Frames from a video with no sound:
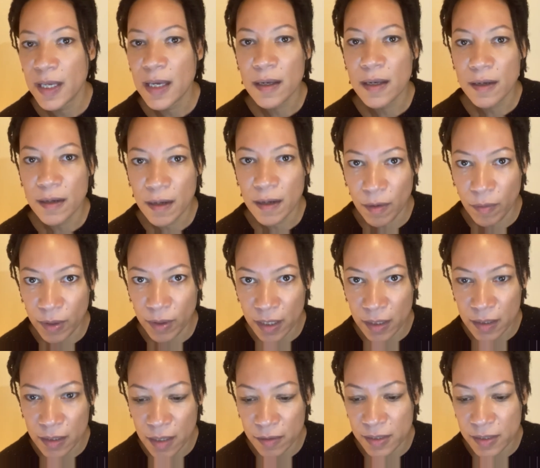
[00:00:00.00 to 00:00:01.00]
No one had
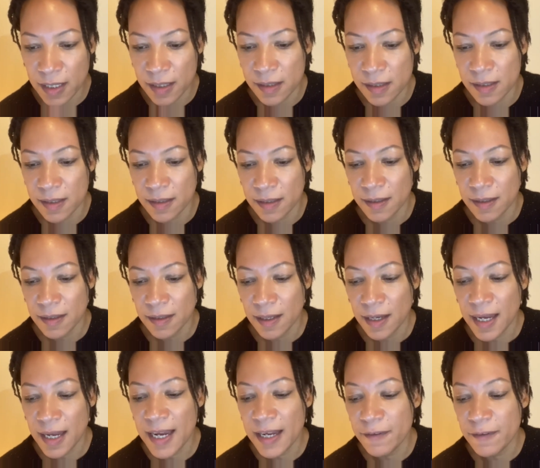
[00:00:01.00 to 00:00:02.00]
noticed.
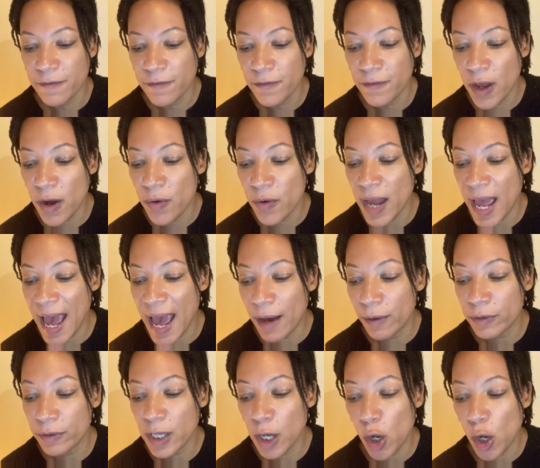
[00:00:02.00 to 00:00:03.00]
He had flown
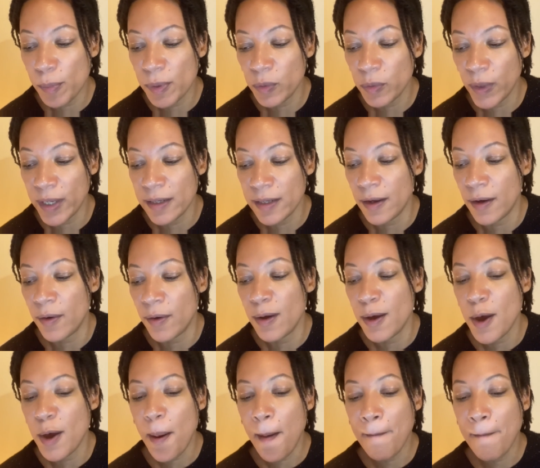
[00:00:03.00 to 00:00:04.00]
out the open window,
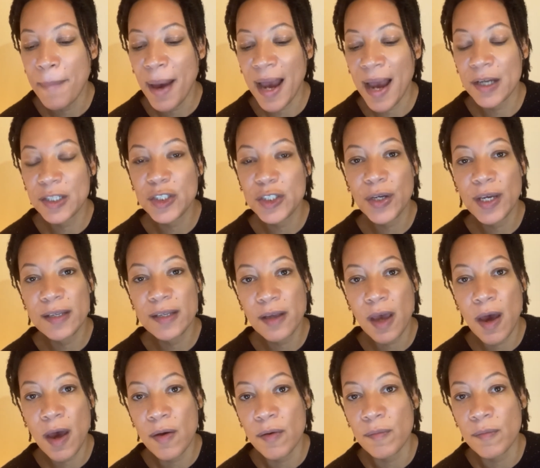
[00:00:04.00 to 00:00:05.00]
back to his
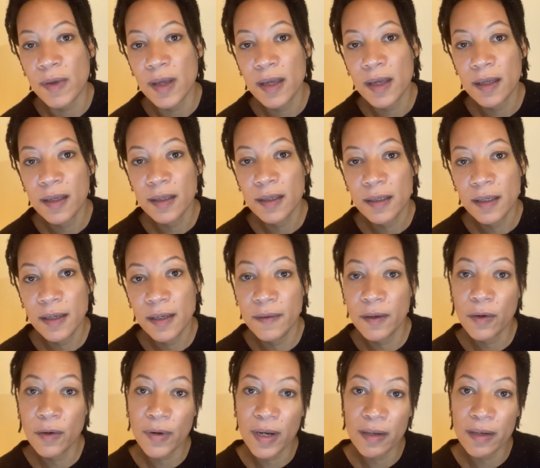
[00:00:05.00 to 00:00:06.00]
home in the
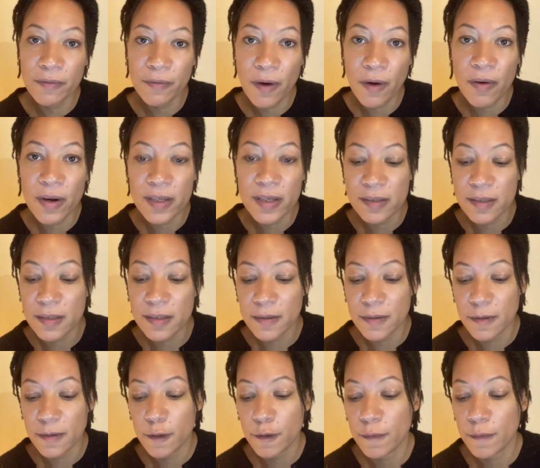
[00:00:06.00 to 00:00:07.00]
green forest.
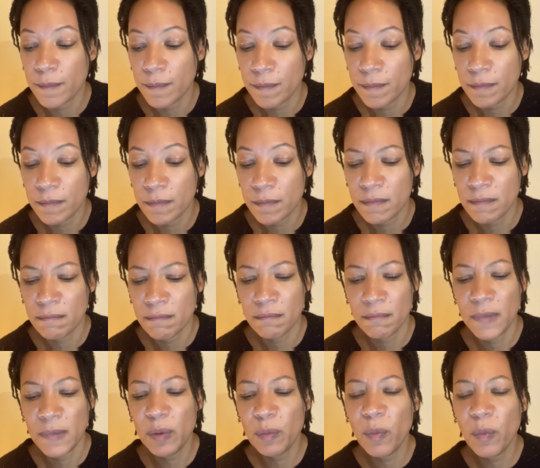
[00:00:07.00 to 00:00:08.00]

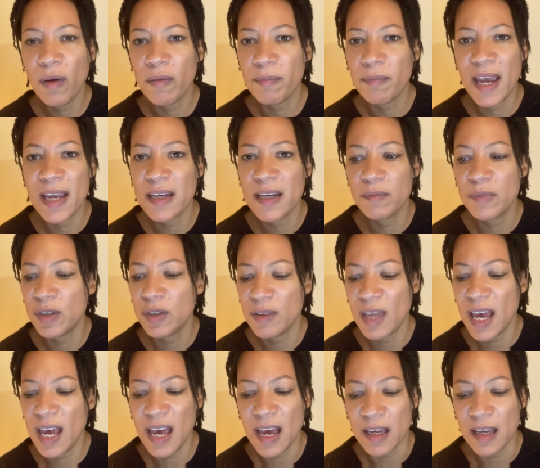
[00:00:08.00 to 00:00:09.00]
But what made him do
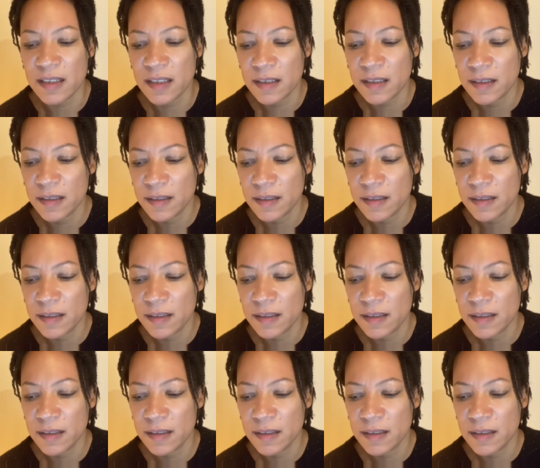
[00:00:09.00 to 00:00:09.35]
that?